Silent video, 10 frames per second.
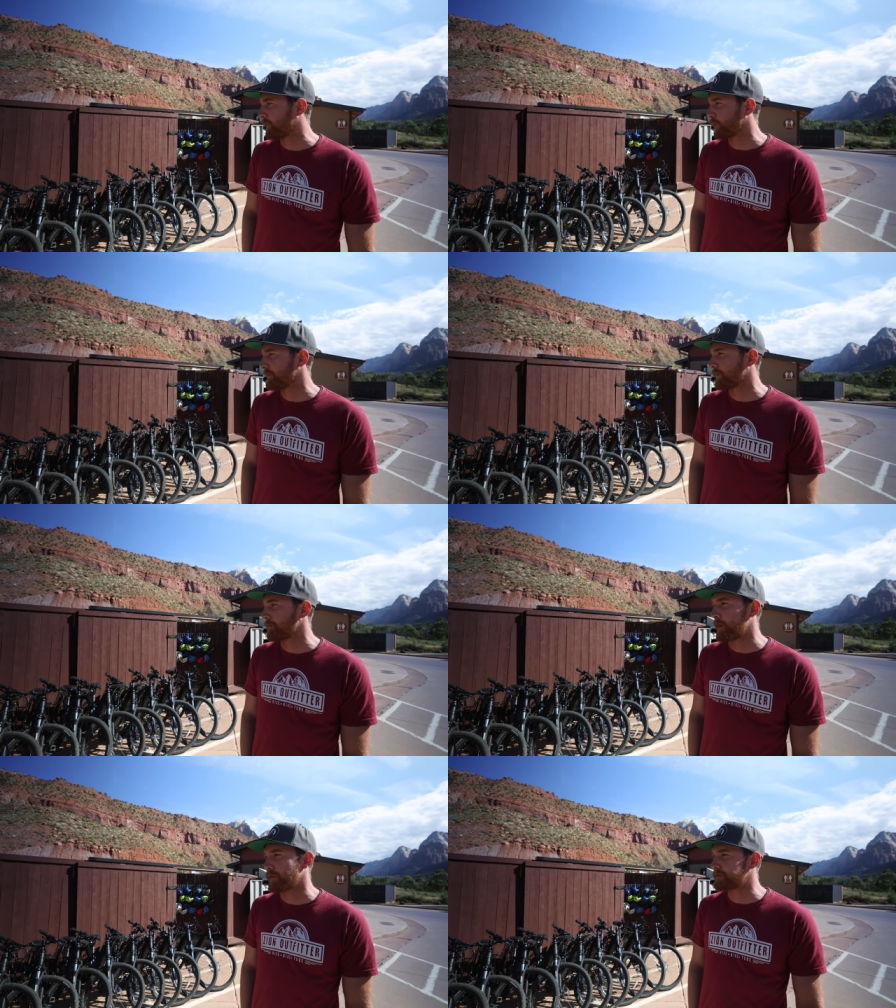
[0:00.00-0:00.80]
four different
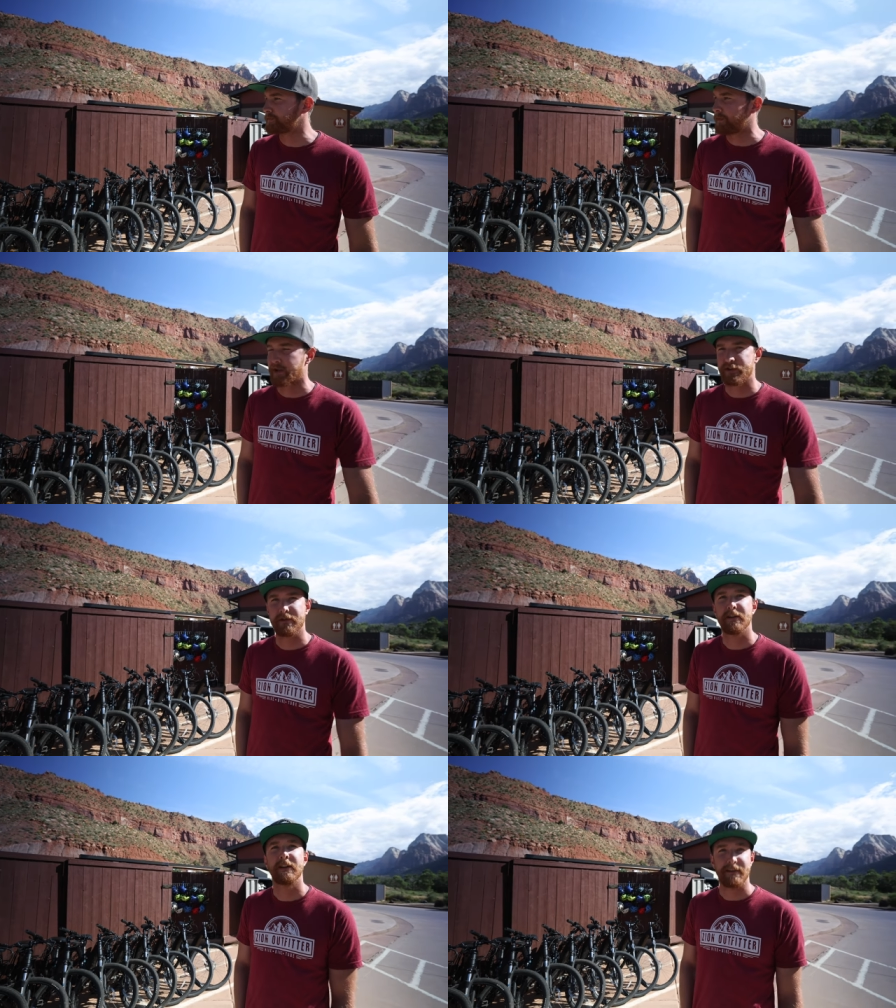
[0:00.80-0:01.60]
modes. Nine
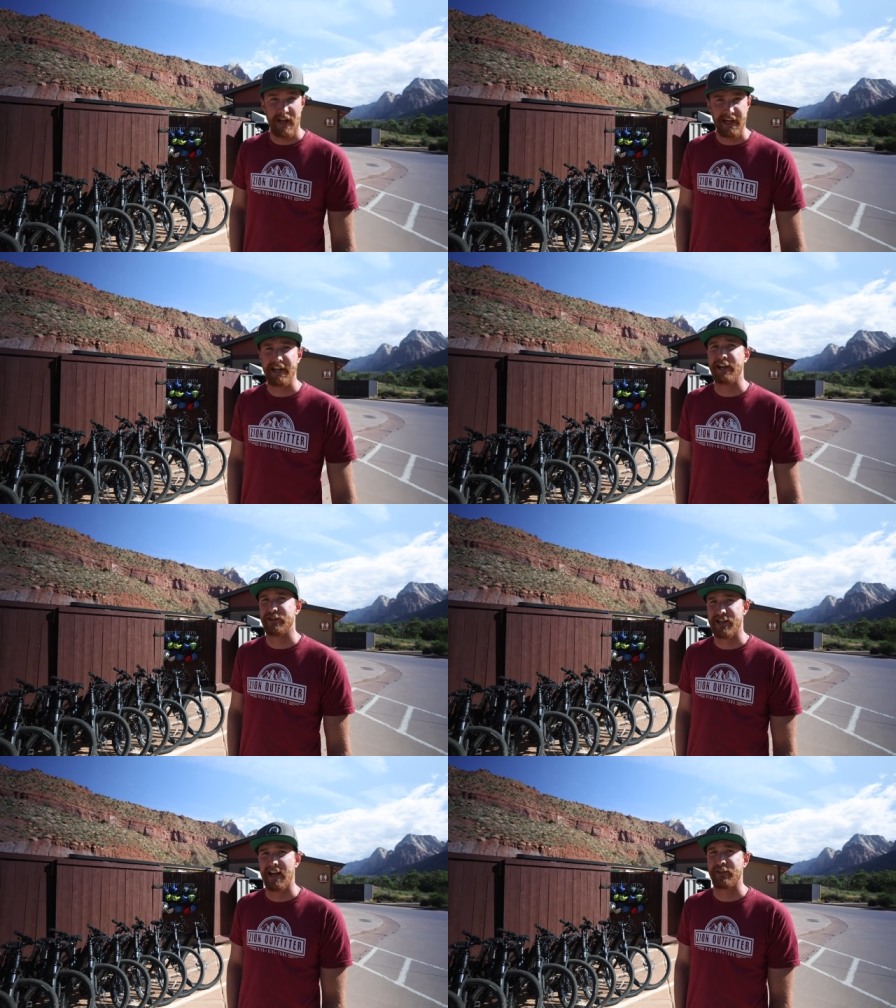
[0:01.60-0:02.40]
gears? Nine
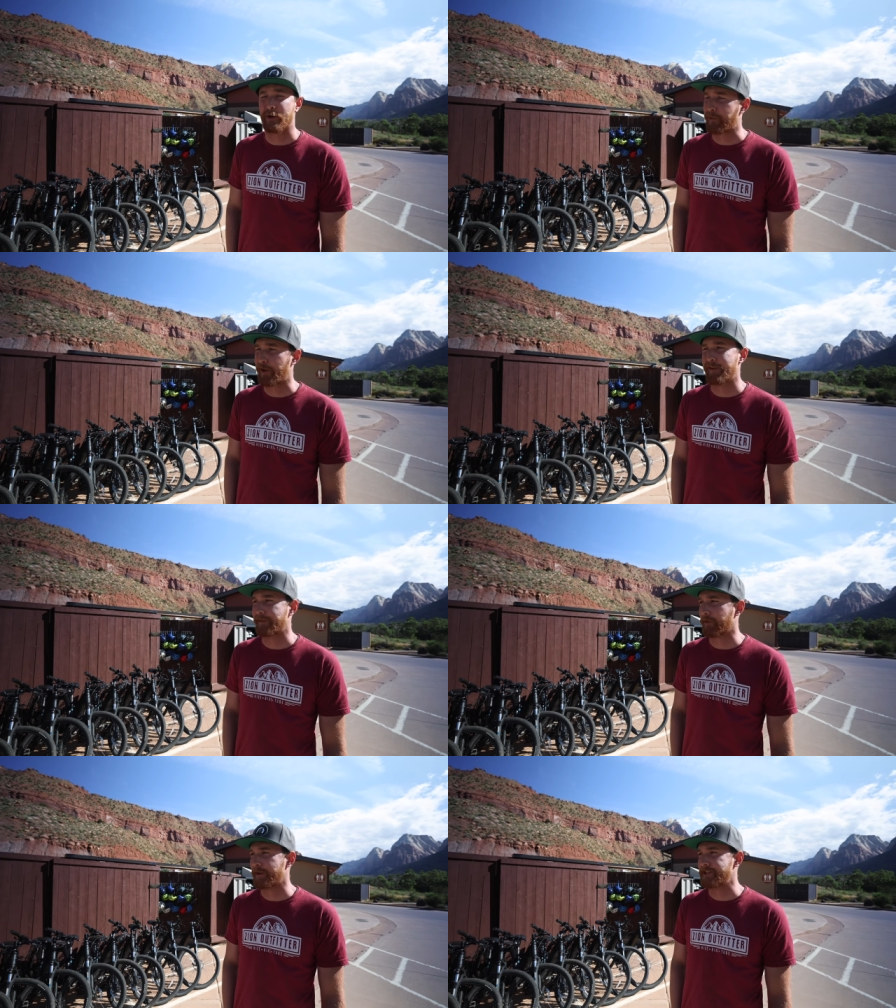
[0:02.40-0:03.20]
gears, yeah. They're
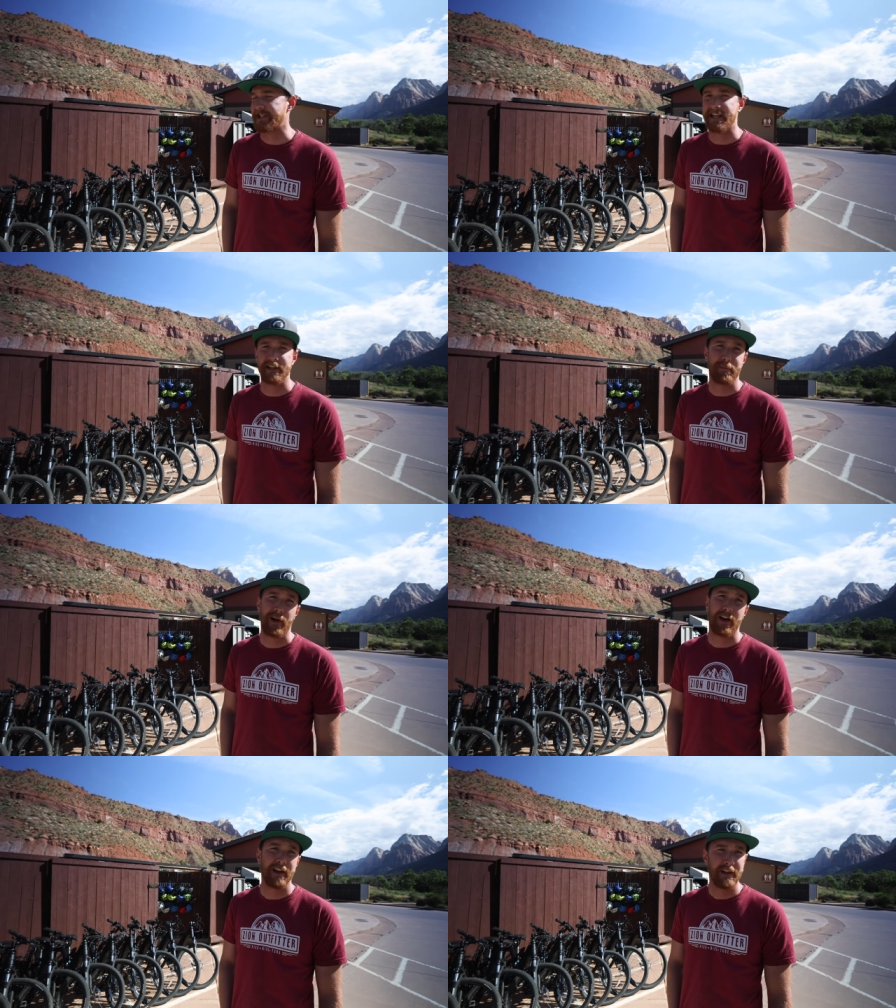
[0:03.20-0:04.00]
perfect for what you need in the
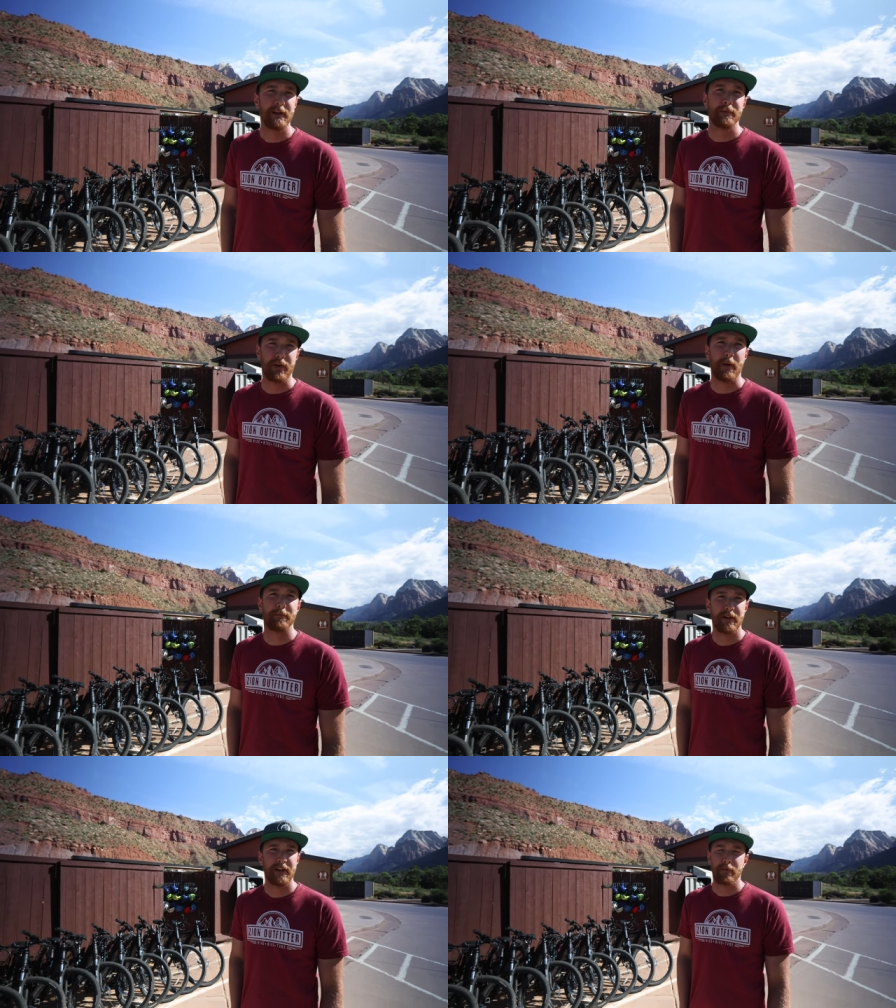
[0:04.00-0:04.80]
park. So
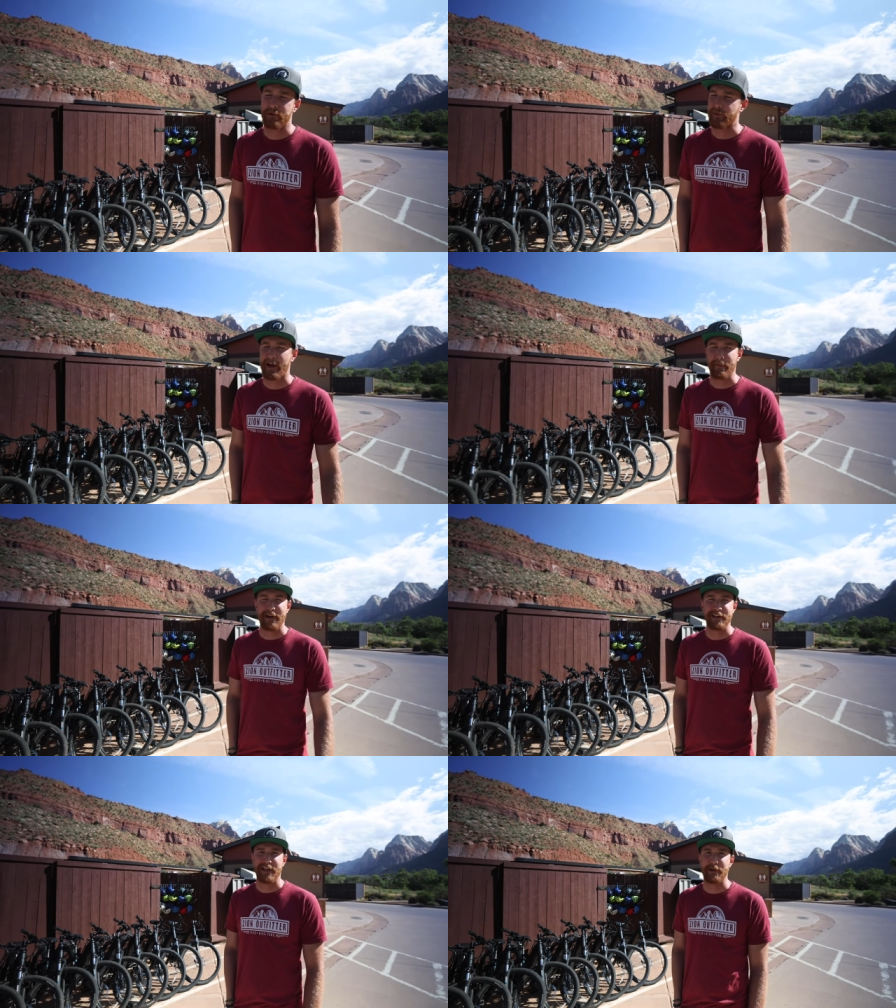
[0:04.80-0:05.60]
would yeah.
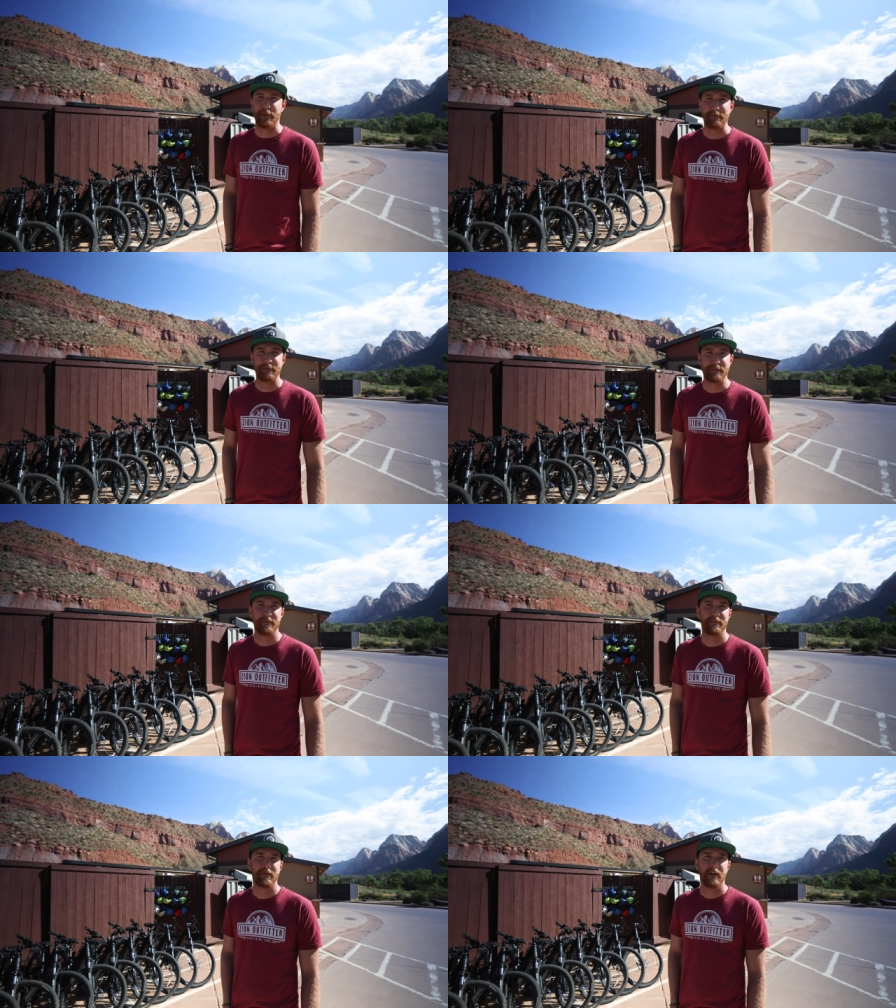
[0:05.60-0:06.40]
recommend it to anyone. How many
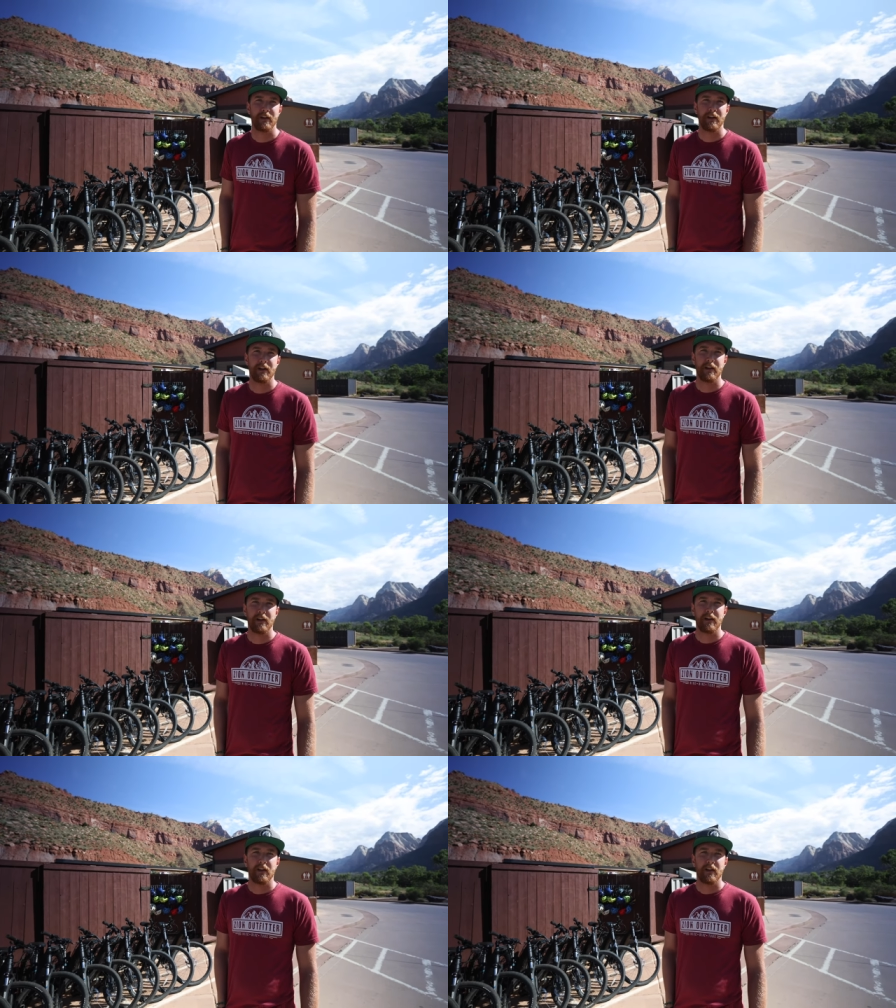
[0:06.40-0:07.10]
trails can you take the